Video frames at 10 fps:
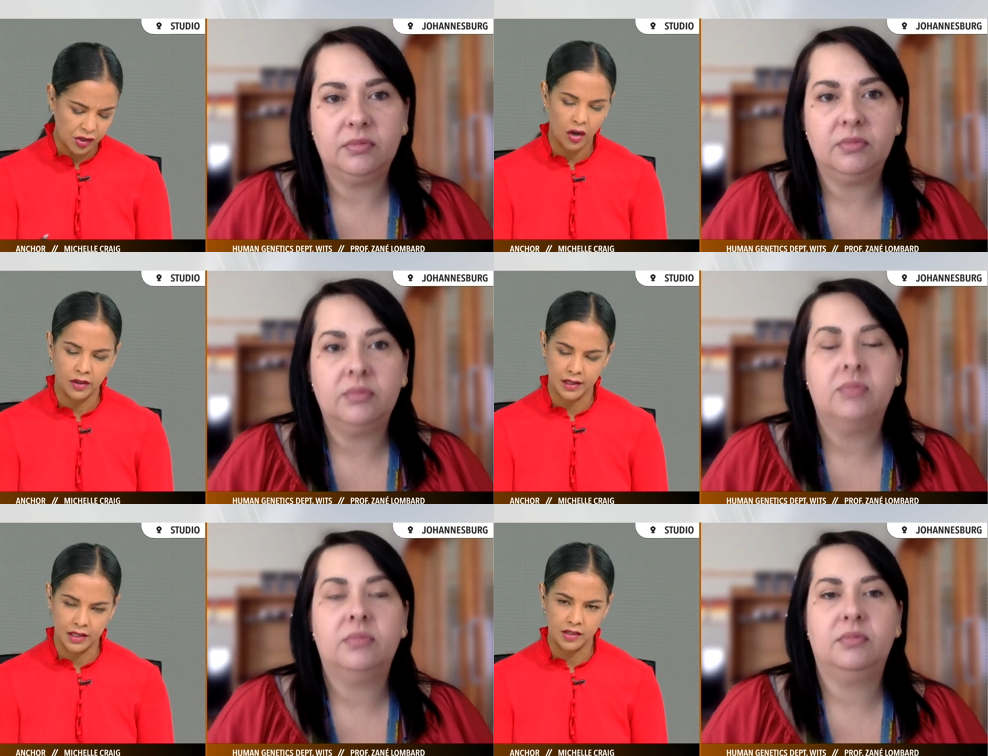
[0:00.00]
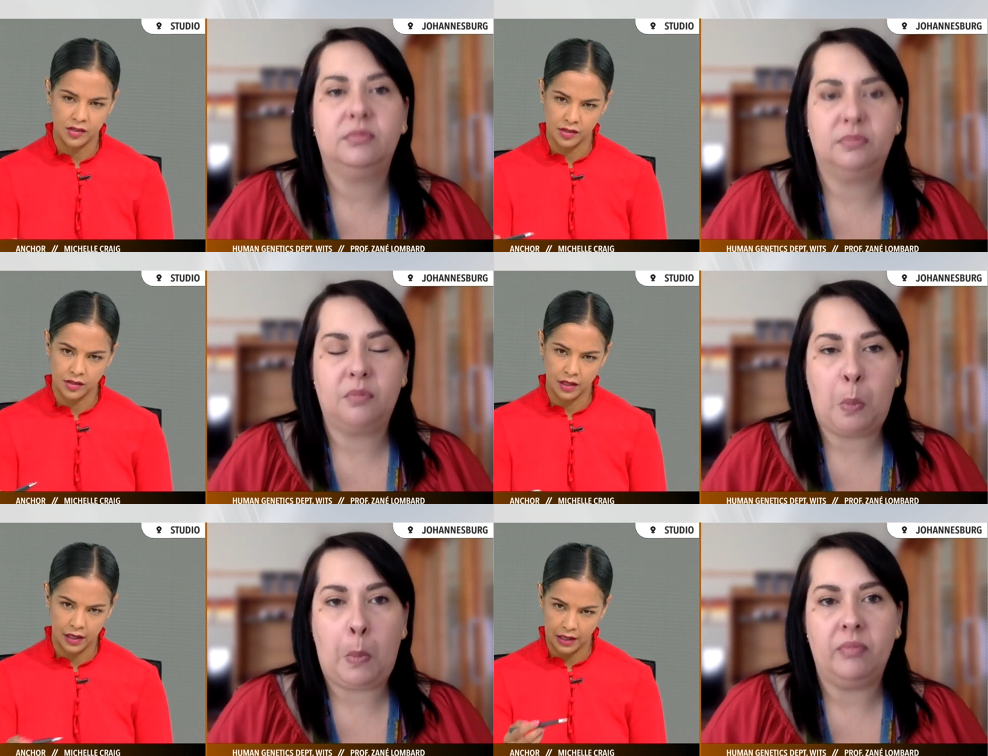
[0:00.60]
Speaker 1: on these
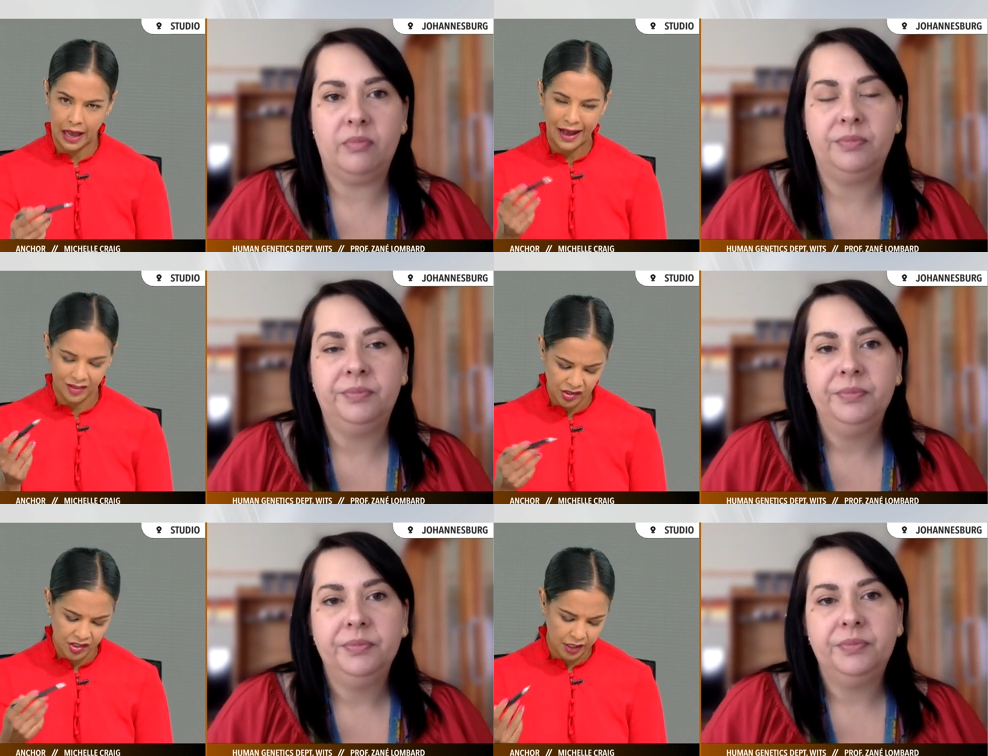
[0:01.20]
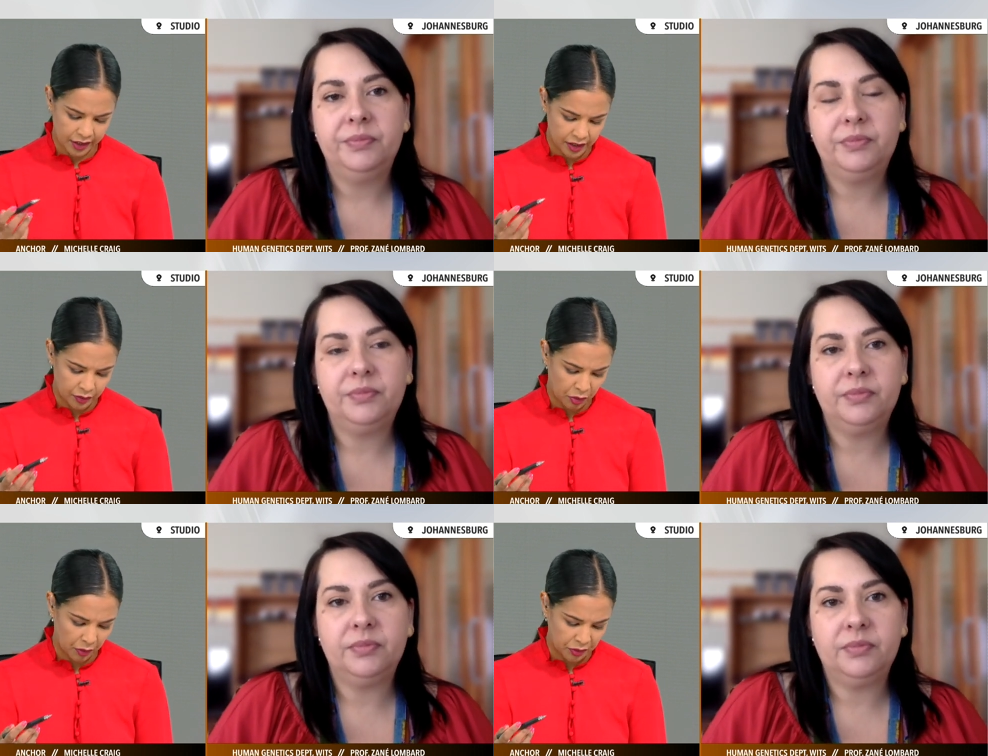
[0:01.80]
unstudied
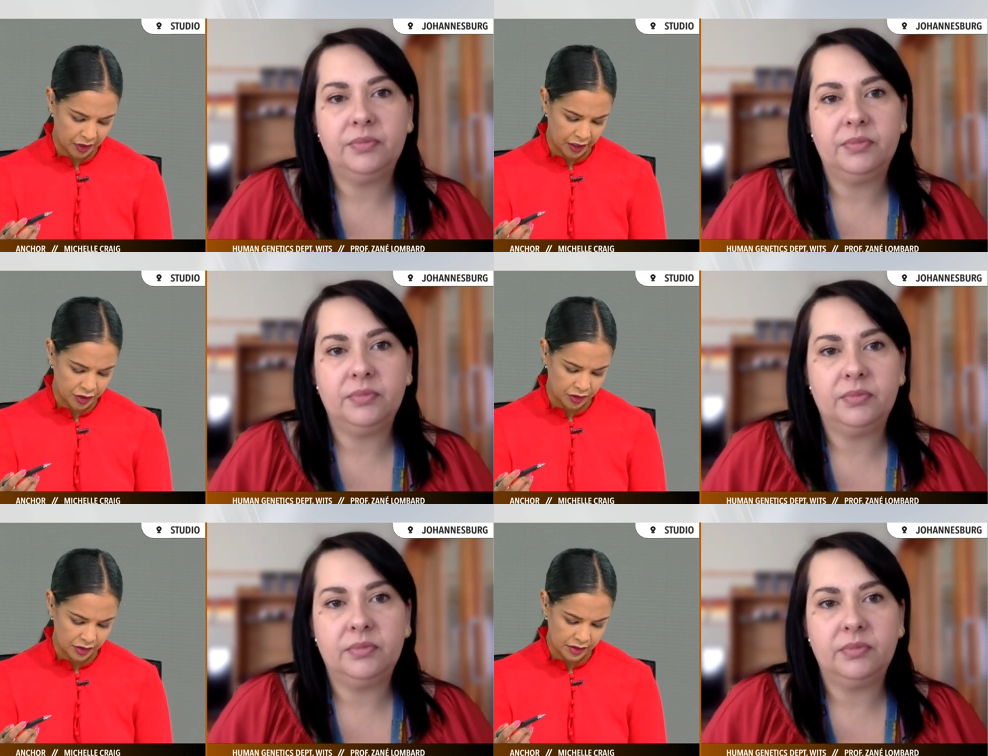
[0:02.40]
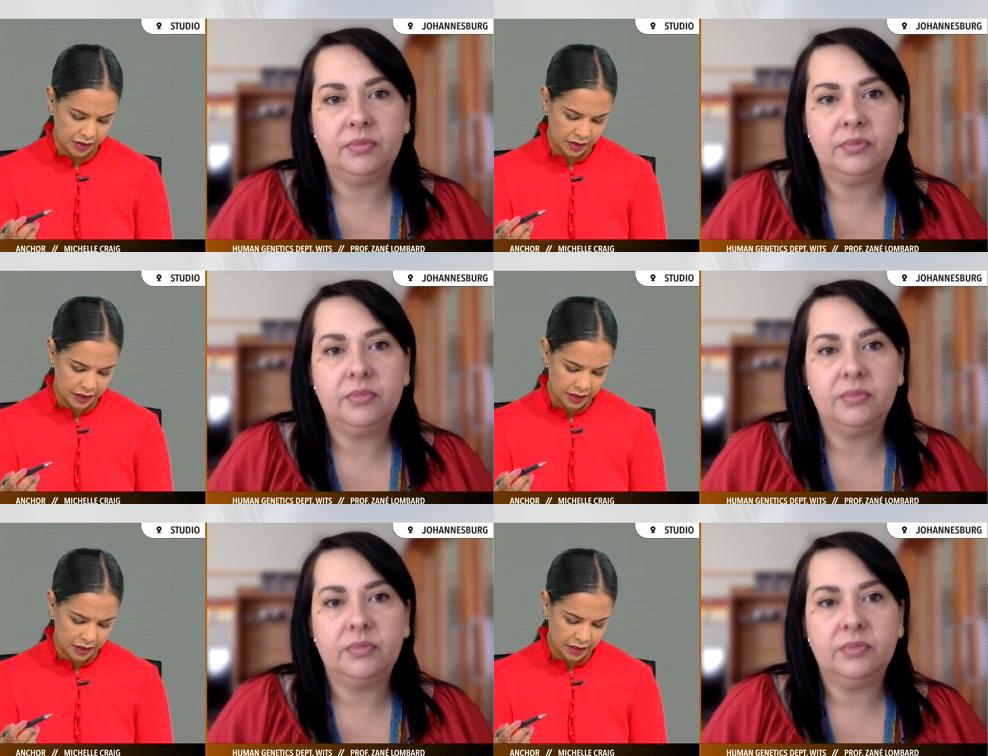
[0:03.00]
populations.